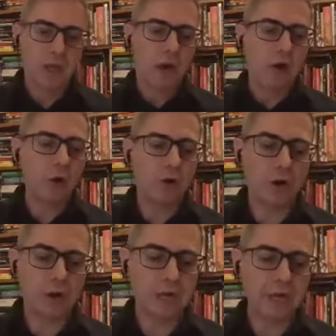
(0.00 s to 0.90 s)

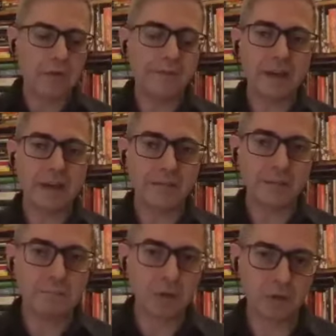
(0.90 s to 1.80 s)
Or if I have a
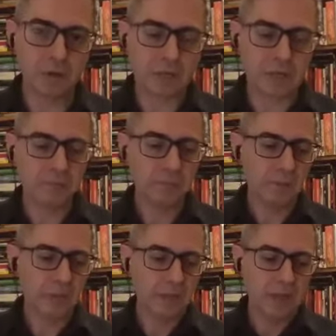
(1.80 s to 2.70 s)
book
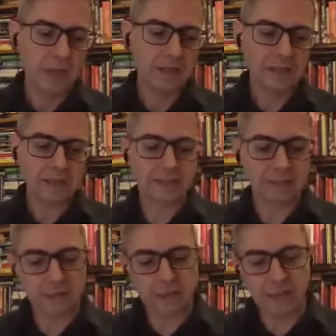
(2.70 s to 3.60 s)
that
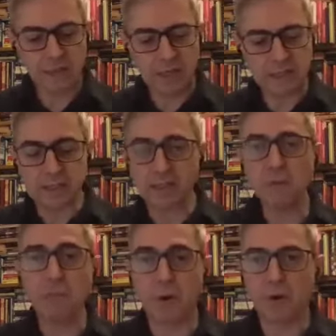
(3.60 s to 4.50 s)
at
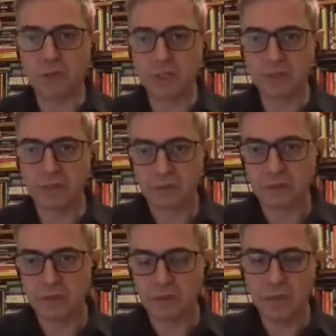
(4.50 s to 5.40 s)
some point
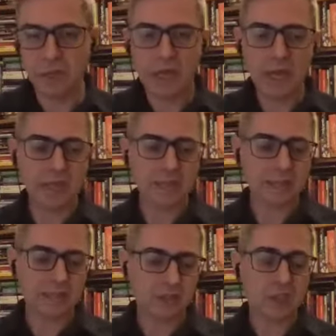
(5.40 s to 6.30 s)
has
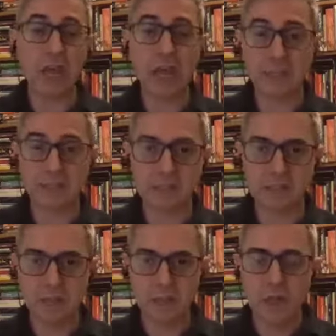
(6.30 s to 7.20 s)
the chance
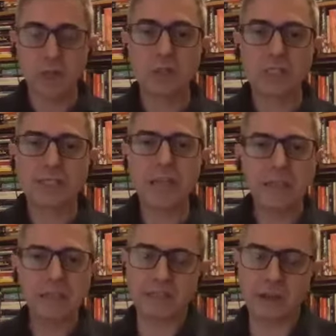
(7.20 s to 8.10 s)
to
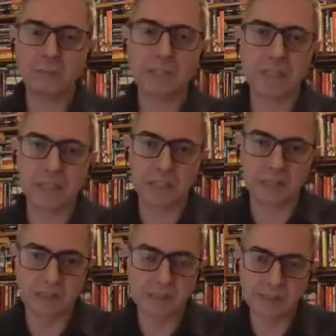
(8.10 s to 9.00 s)
send some
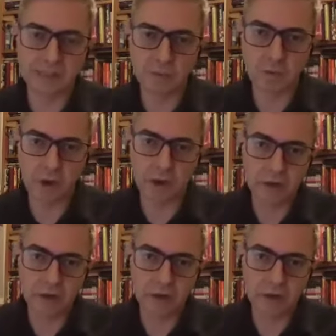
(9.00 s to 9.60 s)
signals somewhere,